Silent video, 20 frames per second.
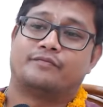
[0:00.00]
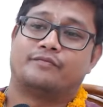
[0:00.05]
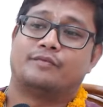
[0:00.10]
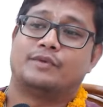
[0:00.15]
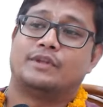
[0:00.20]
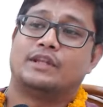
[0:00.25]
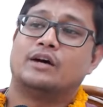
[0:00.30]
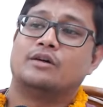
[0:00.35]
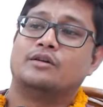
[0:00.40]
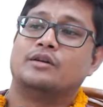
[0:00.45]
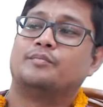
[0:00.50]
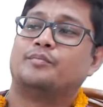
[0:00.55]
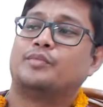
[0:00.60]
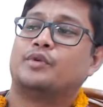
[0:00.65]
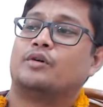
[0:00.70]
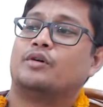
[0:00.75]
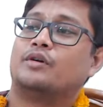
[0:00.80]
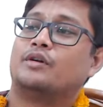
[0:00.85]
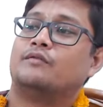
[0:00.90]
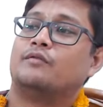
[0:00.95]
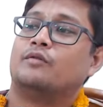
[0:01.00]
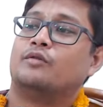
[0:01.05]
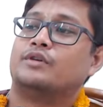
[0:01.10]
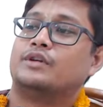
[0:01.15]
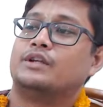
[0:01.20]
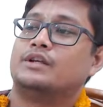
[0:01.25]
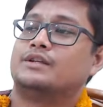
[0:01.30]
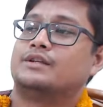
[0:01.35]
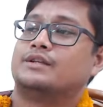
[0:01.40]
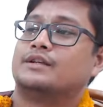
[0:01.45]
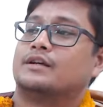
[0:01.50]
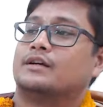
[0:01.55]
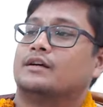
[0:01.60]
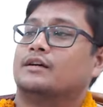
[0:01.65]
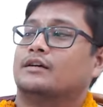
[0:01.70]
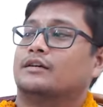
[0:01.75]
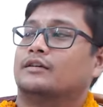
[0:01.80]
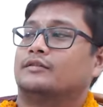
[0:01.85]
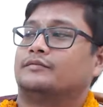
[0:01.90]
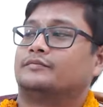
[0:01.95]
Without the pure devotees
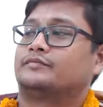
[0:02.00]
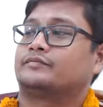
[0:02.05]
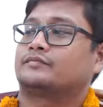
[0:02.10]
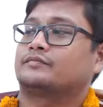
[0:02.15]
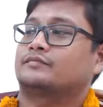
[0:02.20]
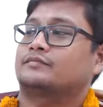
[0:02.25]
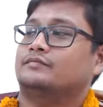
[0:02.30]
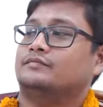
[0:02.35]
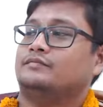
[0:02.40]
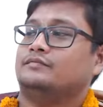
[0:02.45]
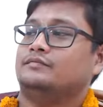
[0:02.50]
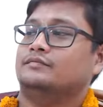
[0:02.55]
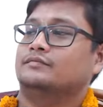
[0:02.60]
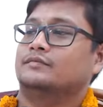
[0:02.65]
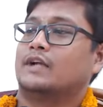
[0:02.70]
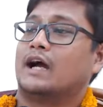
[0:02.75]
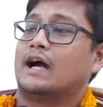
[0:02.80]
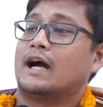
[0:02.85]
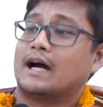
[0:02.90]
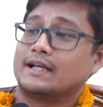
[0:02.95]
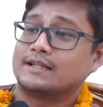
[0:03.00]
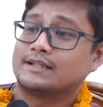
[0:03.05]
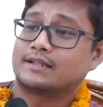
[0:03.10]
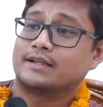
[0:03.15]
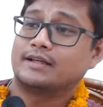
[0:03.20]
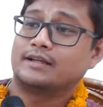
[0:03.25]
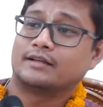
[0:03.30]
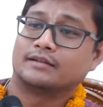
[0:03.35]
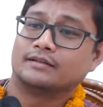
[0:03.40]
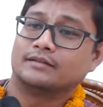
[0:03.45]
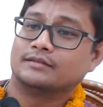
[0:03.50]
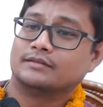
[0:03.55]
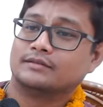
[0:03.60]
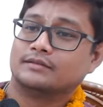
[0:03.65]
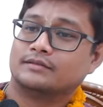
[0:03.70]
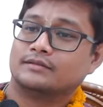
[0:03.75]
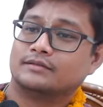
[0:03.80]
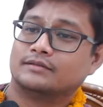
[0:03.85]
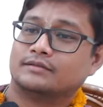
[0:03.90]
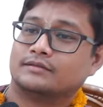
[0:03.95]
asking,
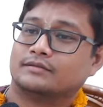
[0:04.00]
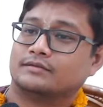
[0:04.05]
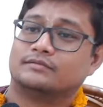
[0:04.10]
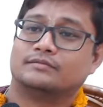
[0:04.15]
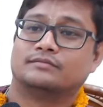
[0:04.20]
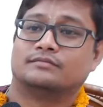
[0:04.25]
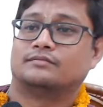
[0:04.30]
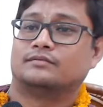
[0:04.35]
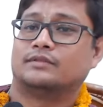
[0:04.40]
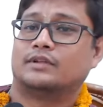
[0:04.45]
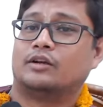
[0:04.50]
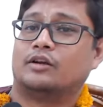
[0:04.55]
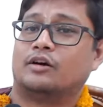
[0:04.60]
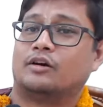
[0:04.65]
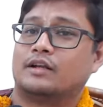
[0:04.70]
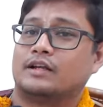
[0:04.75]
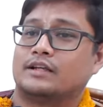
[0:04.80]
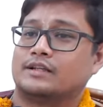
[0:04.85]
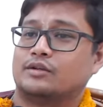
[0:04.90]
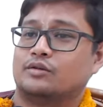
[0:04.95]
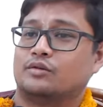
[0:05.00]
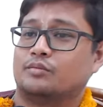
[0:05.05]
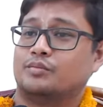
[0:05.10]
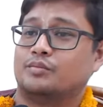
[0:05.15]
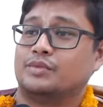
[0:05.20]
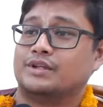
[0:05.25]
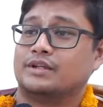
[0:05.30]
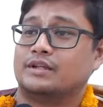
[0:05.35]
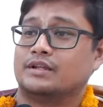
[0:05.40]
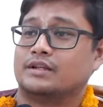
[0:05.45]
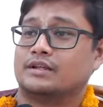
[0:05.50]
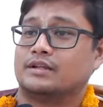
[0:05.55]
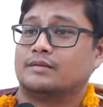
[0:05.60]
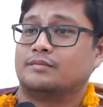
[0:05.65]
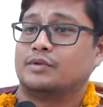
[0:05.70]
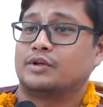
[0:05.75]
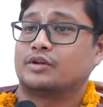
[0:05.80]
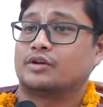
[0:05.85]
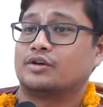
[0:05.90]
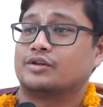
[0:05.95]
the Lord has no business.
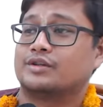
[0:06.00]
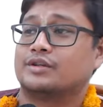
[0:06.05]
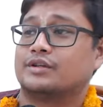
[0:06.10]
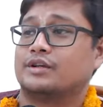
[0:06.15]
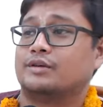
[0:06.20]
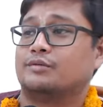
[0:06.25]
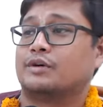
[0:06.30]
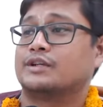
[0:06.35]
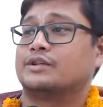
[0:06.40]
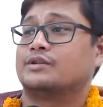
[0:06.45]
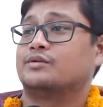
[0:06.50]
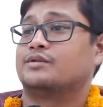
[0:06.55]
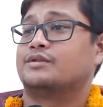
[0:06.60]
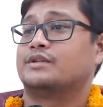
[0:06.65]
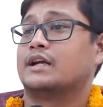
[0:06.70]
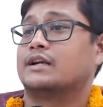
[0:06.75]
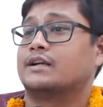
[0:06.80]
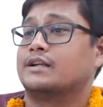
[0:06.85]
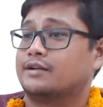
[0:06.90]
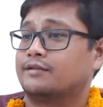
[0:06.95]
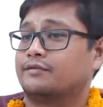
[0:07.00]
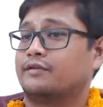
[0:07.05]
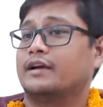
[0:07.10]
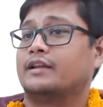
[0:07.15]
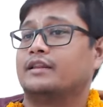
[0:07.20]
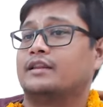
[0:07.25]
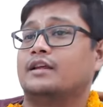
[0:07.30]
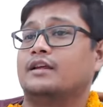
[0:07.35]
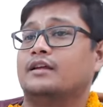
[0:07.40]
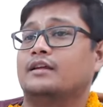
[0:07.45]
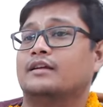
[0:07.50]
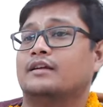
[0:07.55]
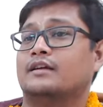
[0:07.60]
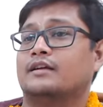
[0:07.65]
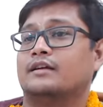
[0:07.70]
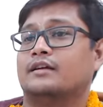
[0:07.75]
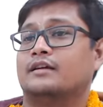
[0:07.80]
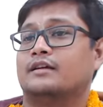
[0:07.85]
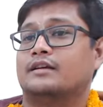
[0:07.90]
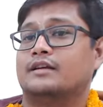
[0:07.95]
Because he wants to satisfy the
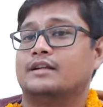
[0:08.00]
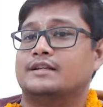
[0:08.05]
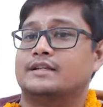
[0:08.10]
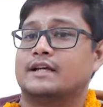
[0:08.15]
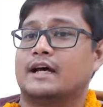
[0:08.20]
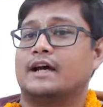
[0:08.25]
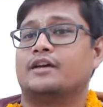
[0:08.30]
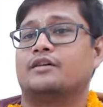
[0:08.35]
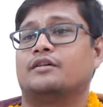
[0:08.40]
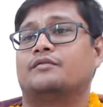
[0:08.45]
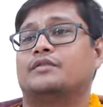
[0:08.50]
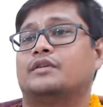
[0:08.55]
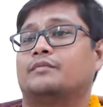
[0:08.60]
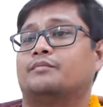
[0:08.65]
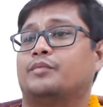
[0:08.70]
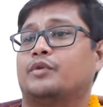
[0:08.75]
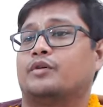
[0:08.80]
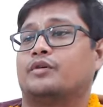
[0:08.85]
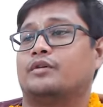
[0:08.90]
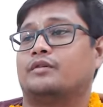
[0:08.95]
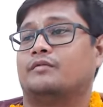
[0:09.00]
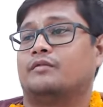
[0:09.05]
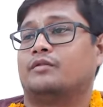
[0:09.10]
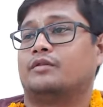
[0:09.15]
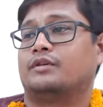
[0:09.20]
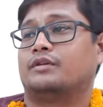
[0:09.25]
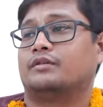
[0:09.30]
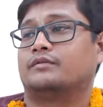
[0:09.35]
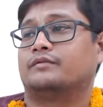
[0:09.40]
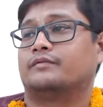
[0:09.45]
desire of the pure devotee.